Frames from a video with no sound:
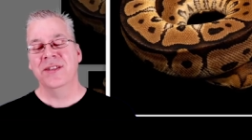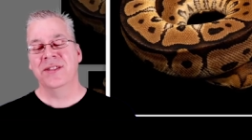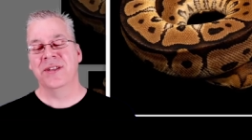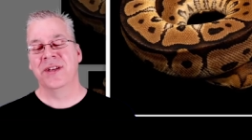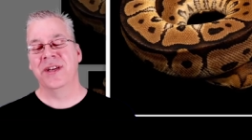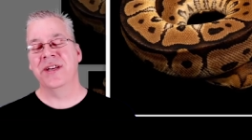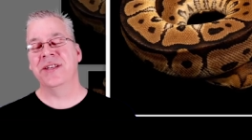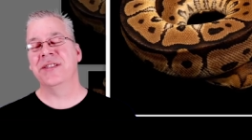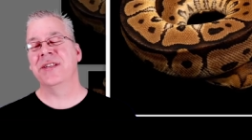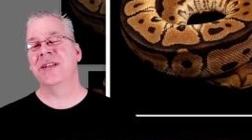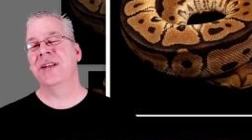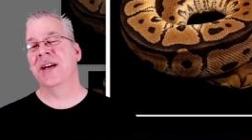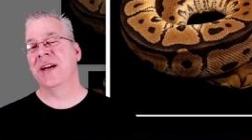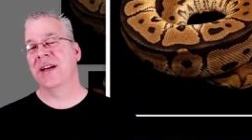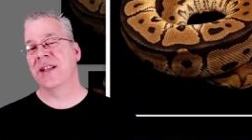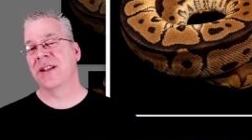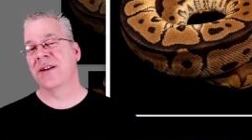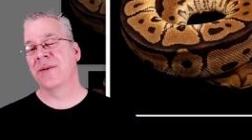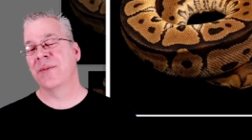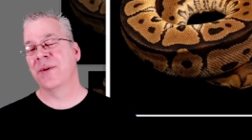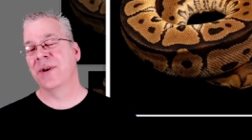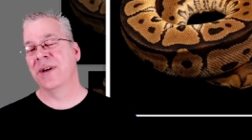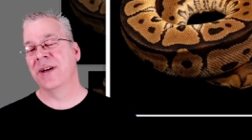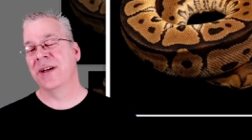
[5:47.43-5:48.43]
So here's
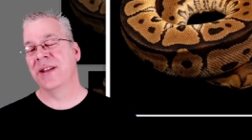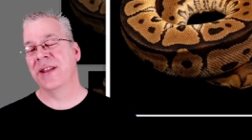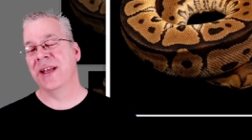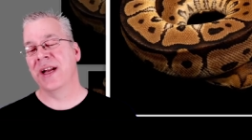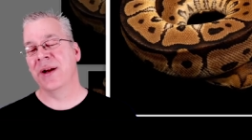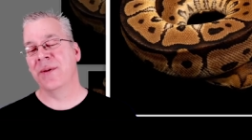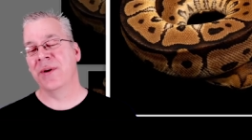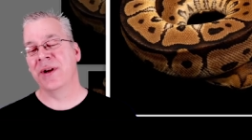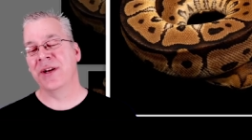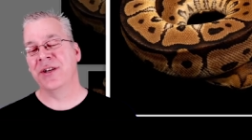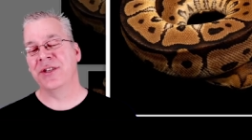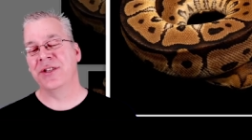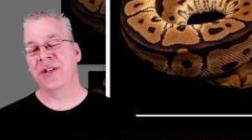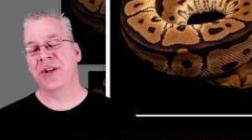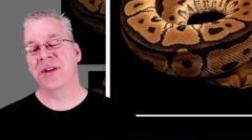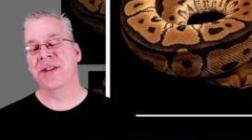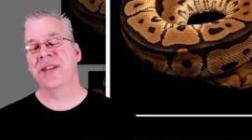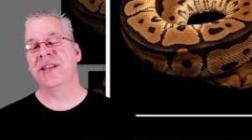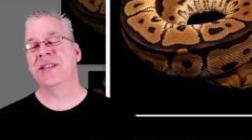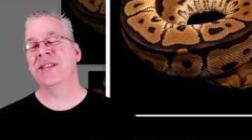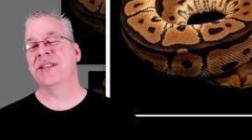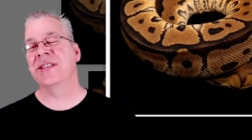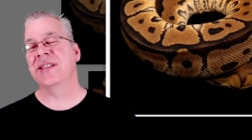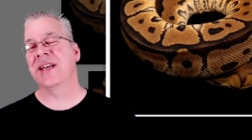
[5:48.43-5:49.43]
another one that I wanted to show you.
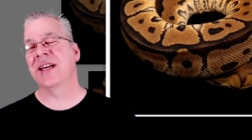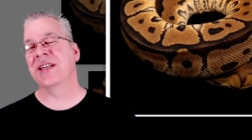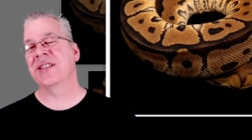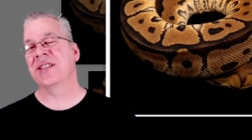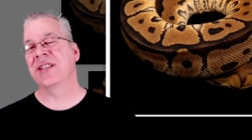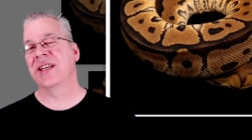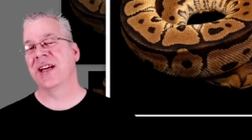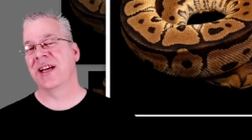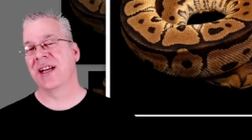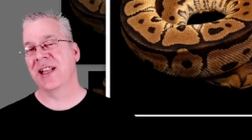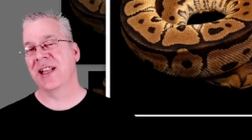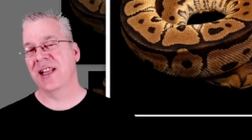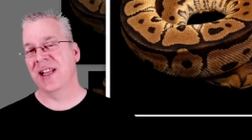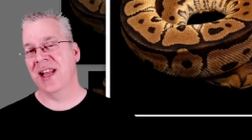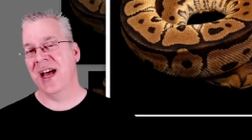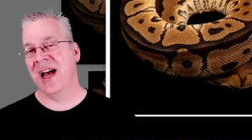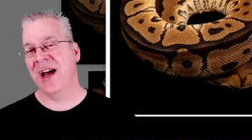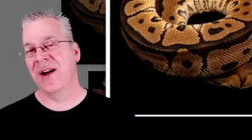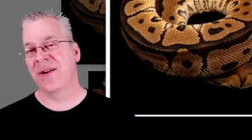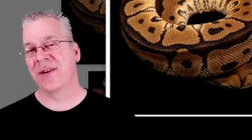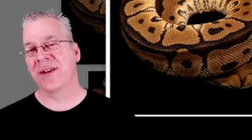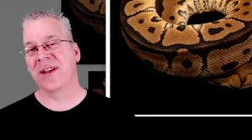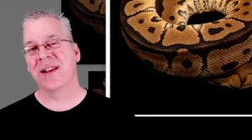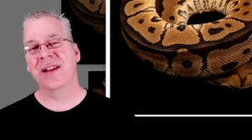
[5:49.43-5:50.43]
This is actually a
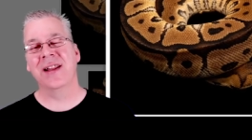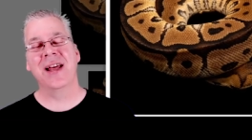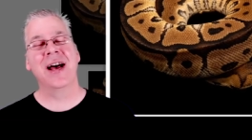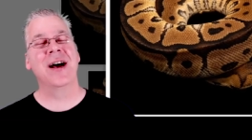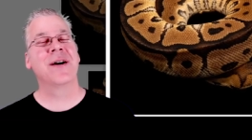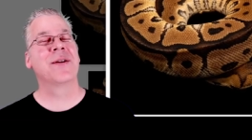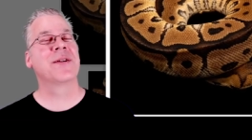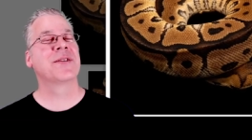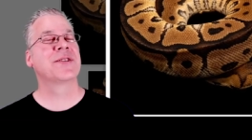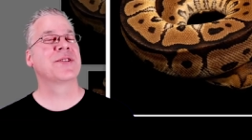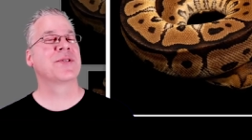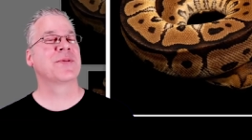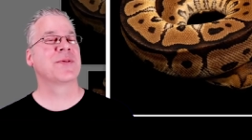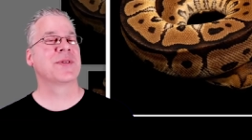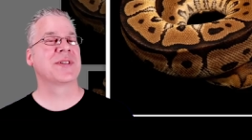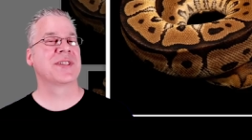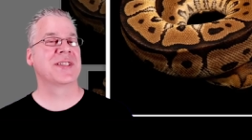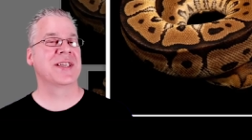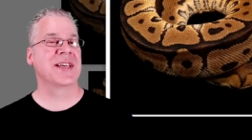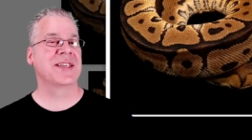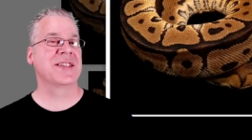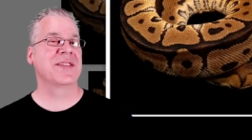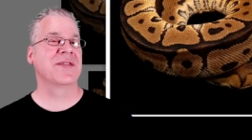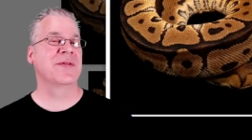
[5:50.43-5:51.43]
clown. Clown is a
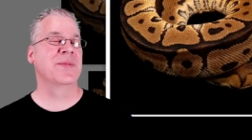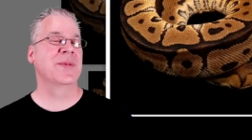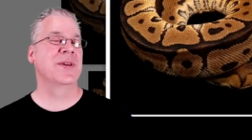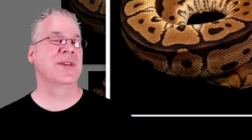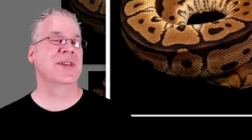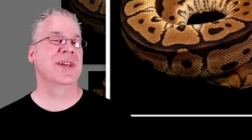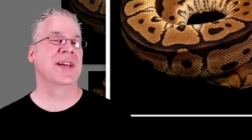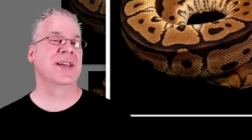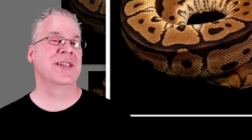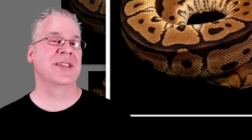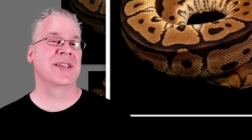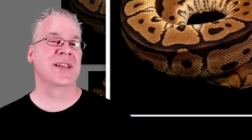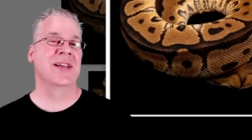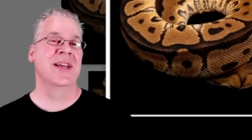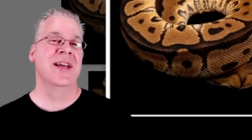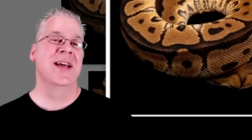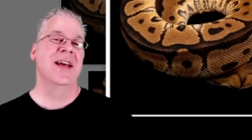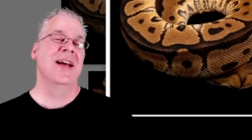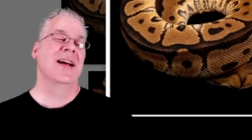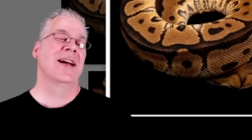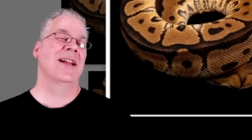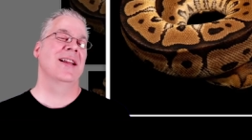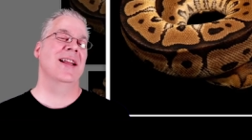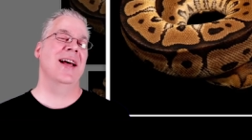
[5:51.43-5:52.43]
recessive mutation.
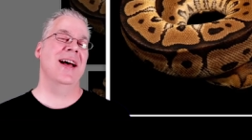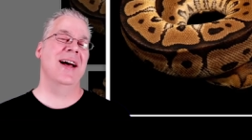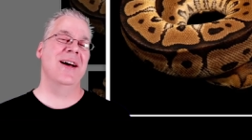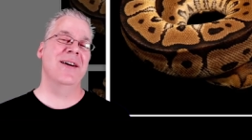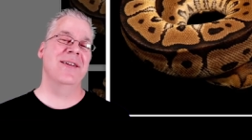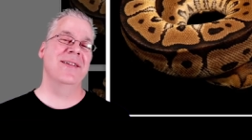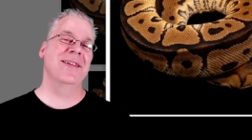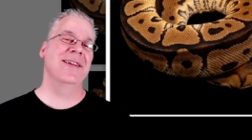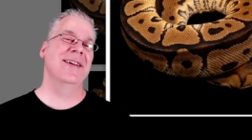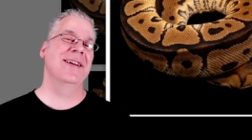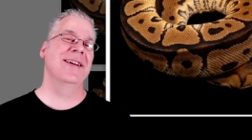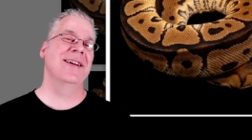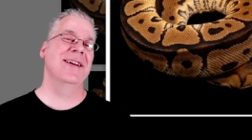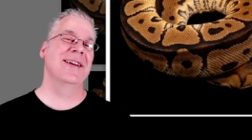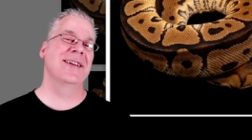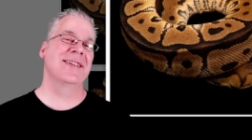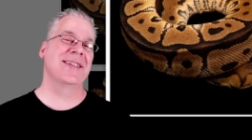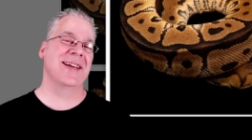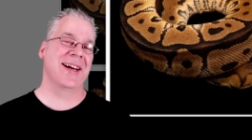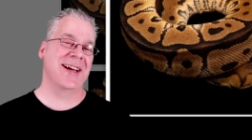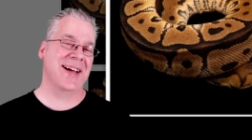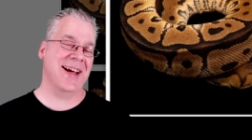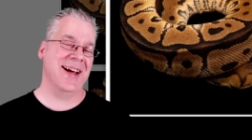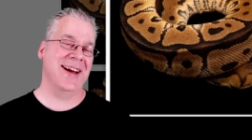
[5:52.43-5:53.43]
Clown
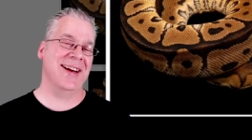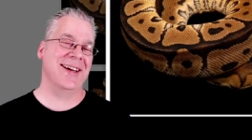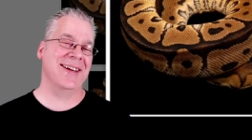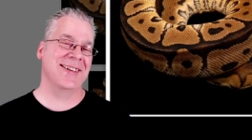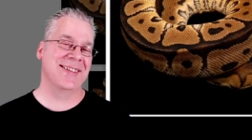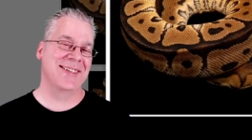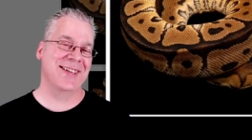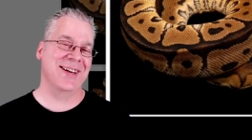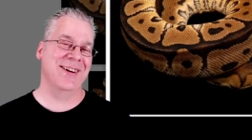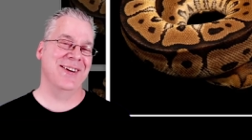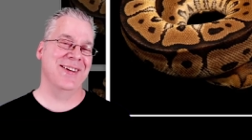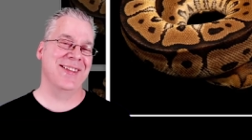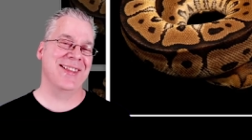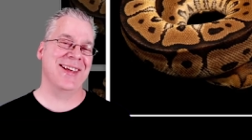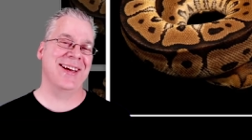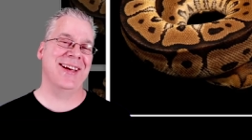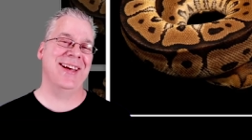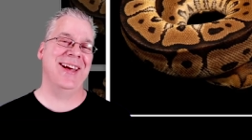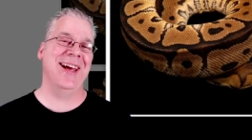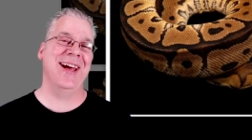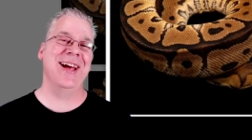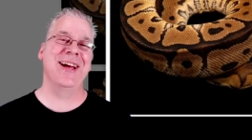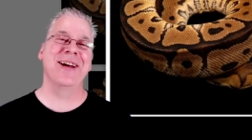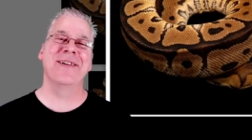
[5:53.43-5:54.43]
is, I kind of consider it the
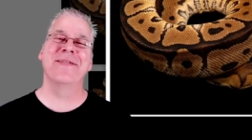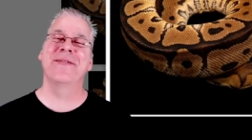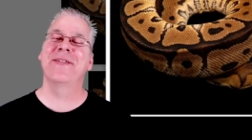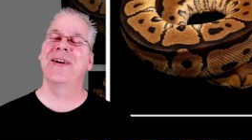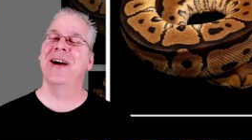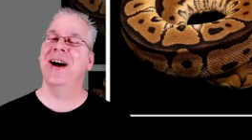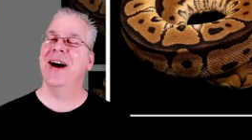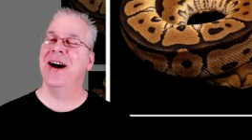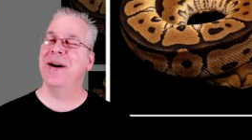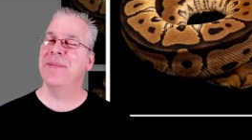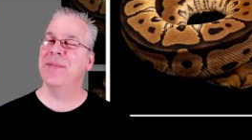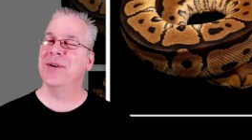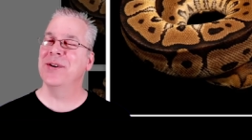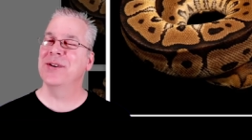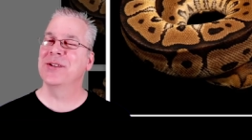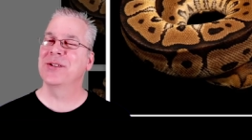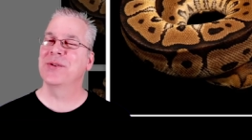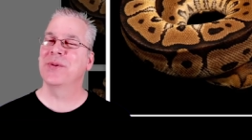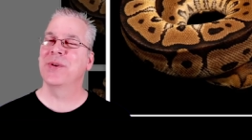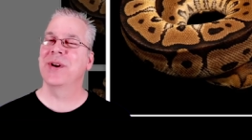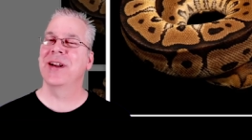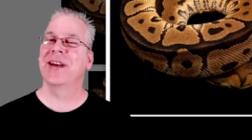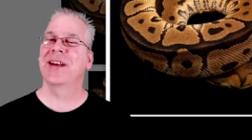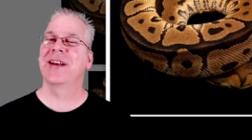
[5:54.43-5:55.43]
king of
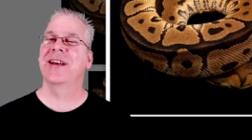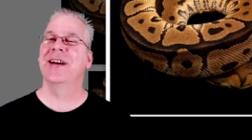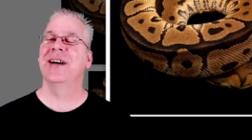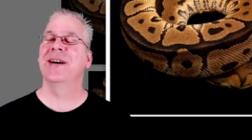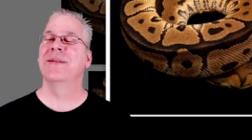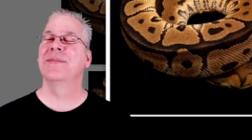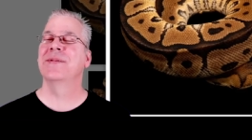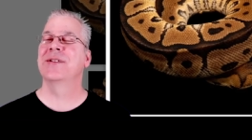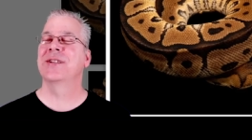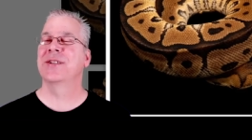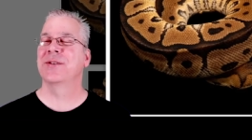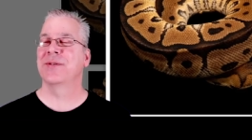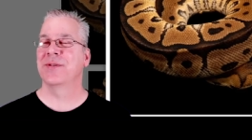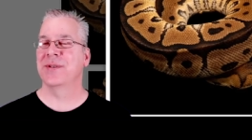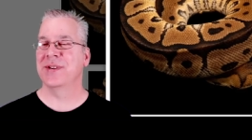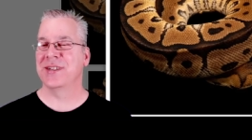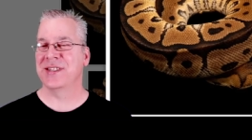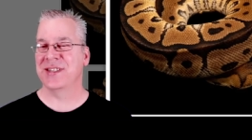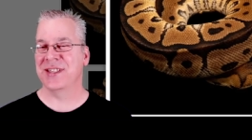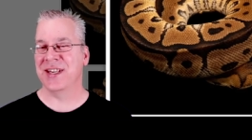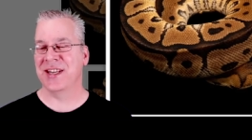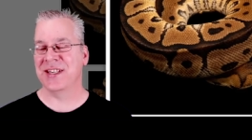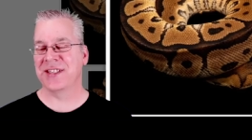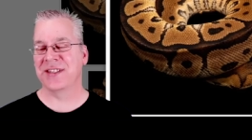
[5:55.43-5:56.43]
combos when it comes to
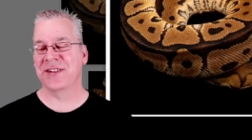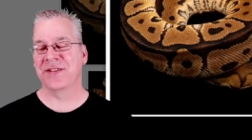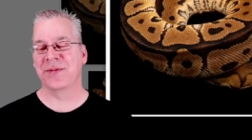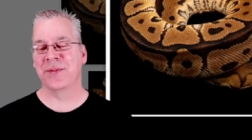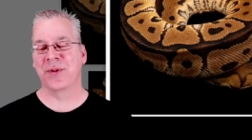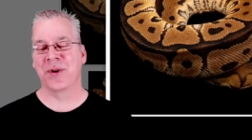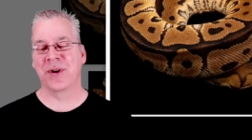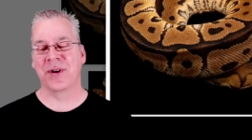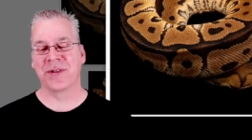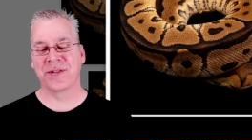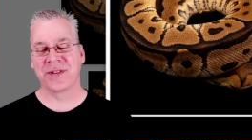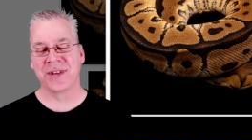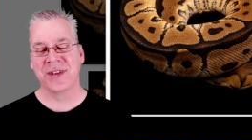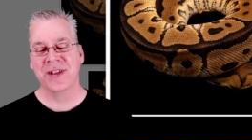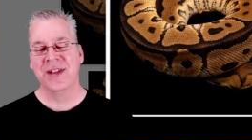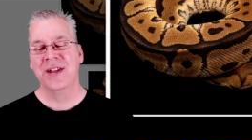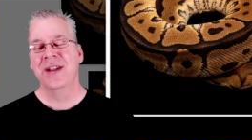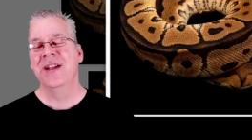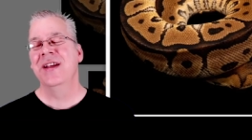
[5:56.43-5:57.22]
recessive morphs.